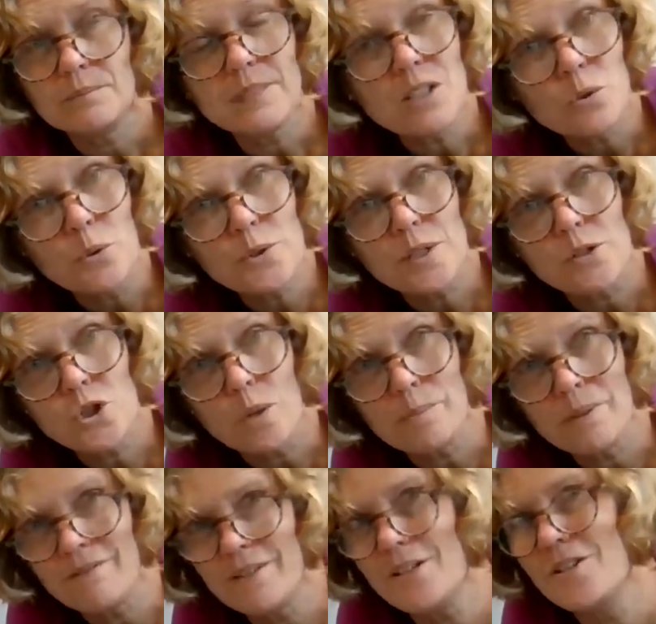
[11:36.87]
There's also
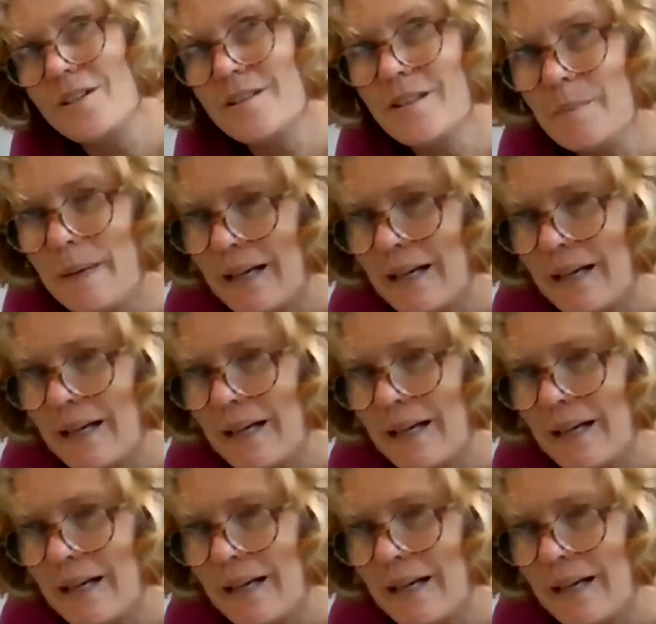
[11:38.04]
chopping functions in the